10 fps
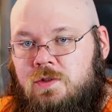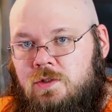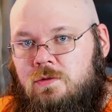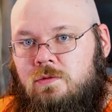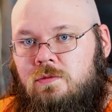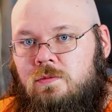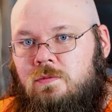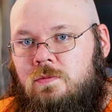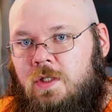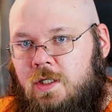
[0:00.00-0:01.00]
to
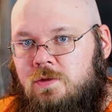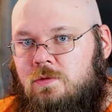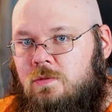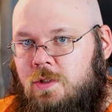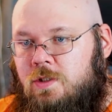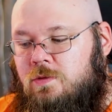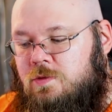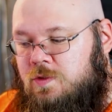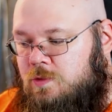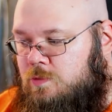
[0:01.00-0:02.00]
the actual
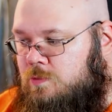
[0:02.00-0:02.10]
Windows